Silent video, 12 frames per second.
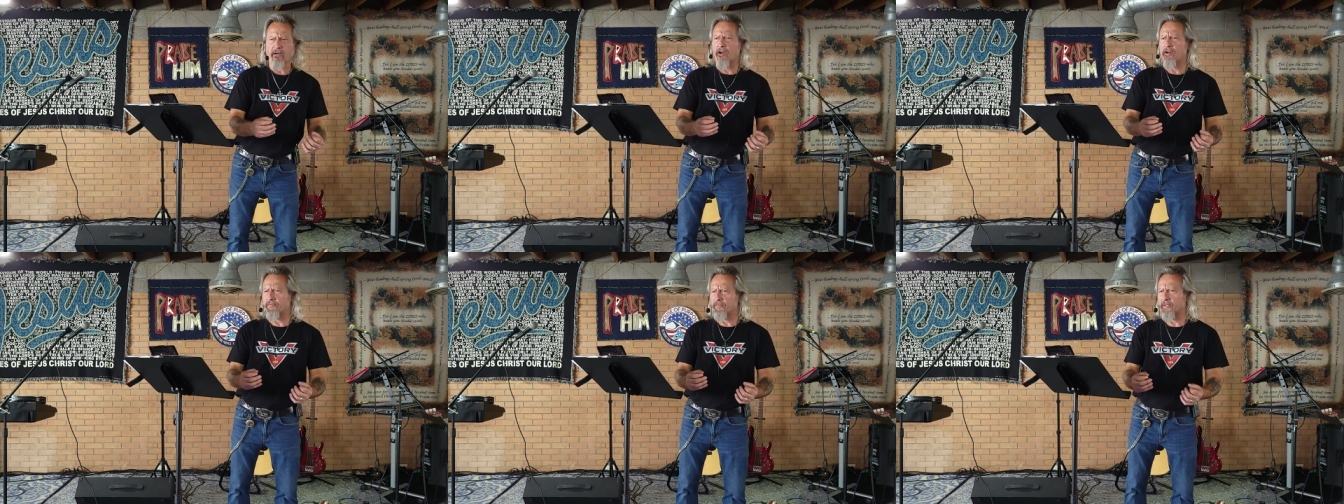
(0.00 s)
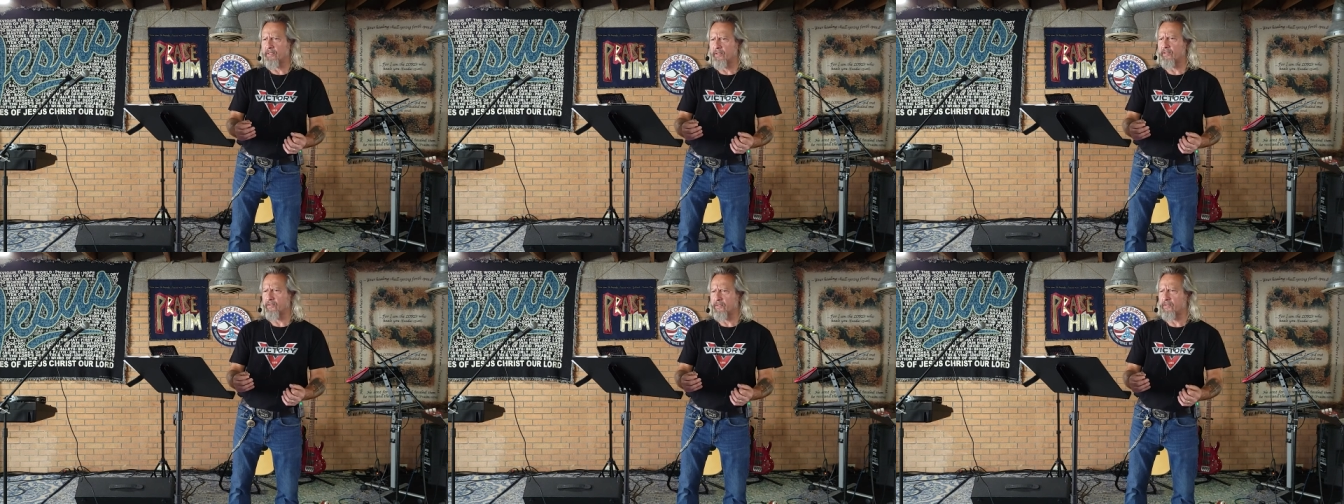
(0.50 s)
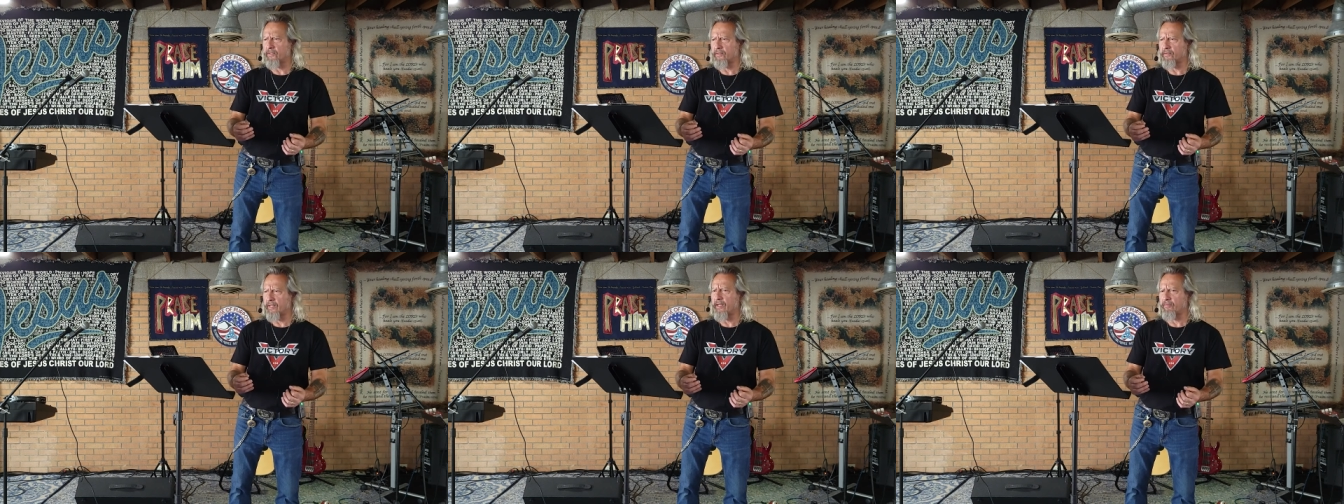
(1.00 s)
an offering unto
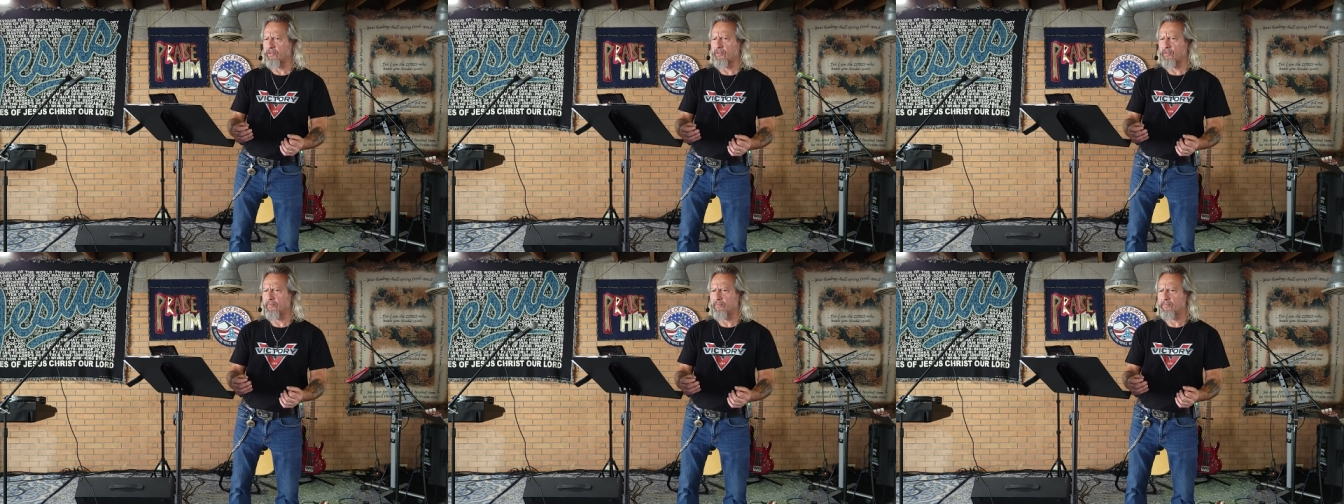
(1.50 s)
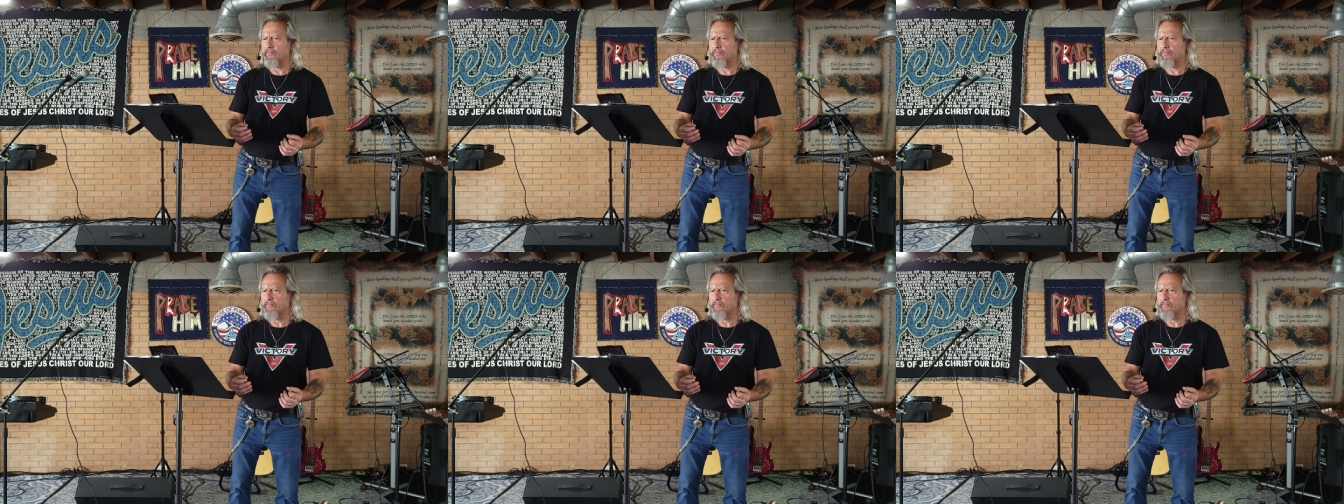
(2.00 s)
the devil.